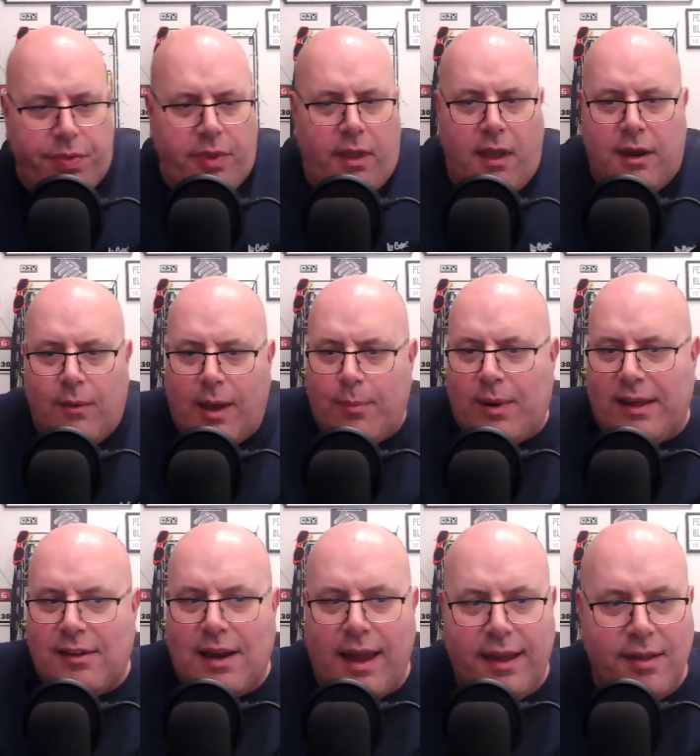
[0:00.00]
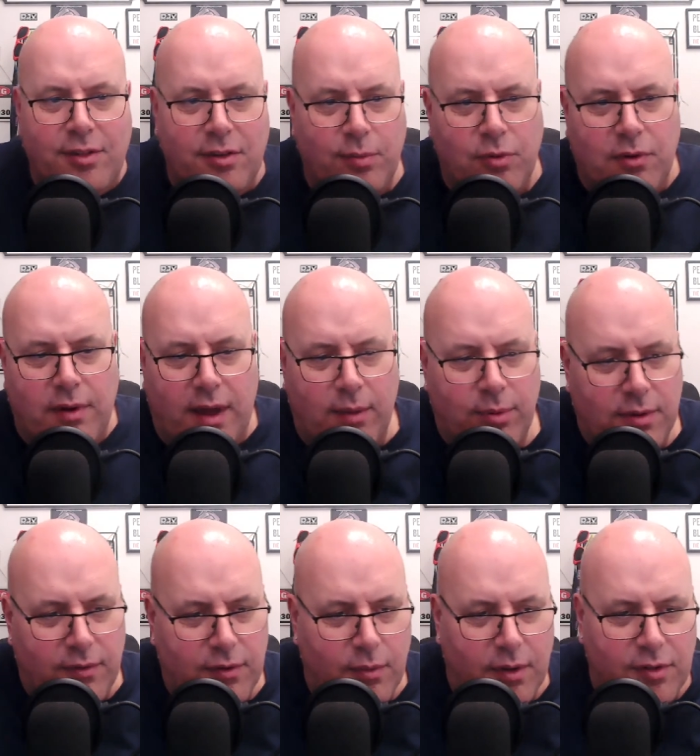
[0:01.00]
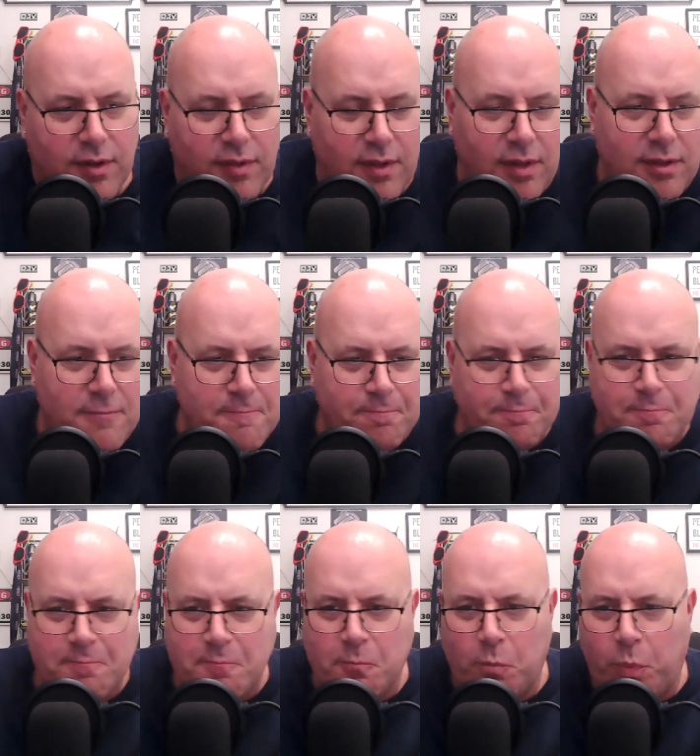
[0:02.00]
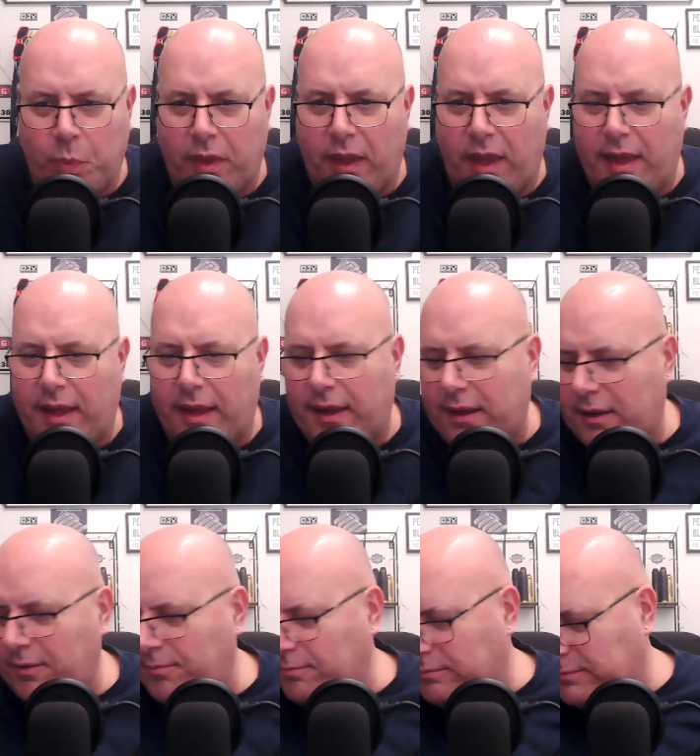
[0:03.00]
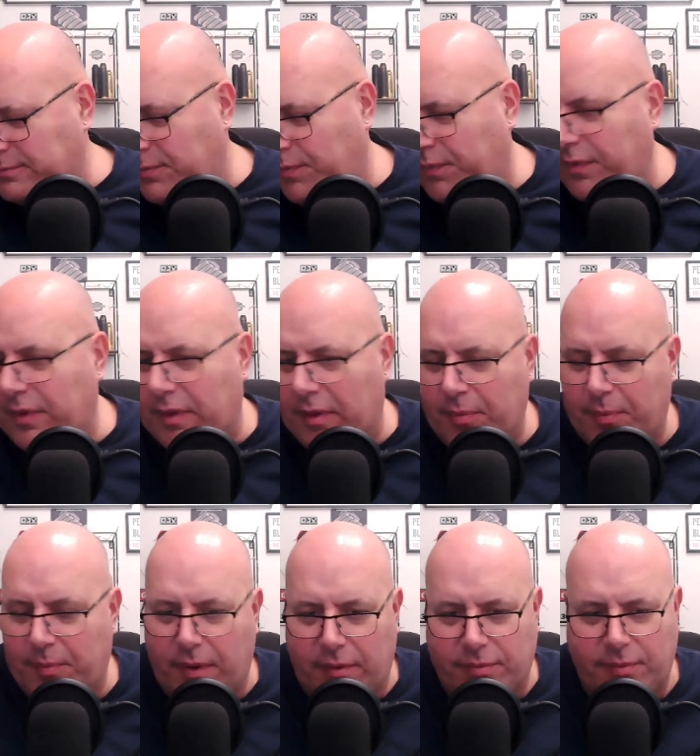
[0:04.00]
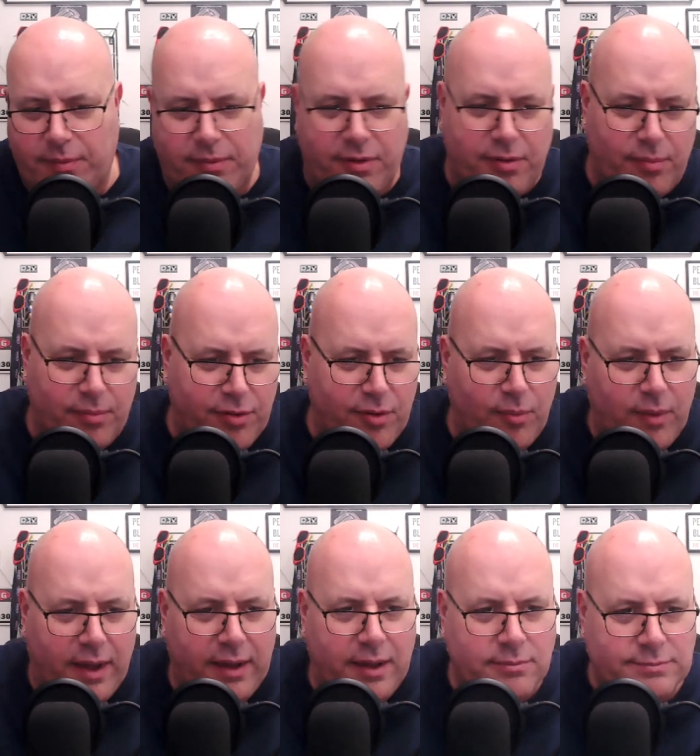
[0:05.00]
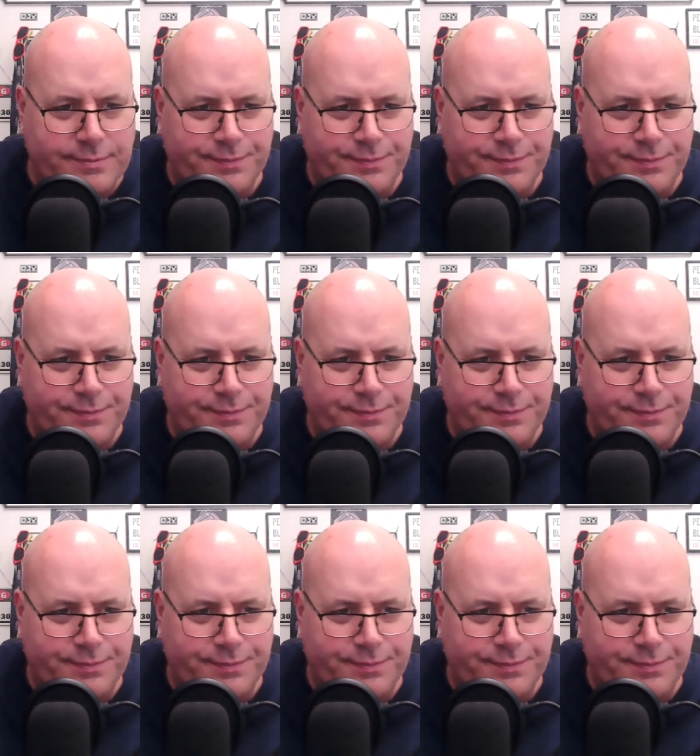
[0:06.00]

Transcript: Anyway, please like and subscribe if you're watching this. On some way.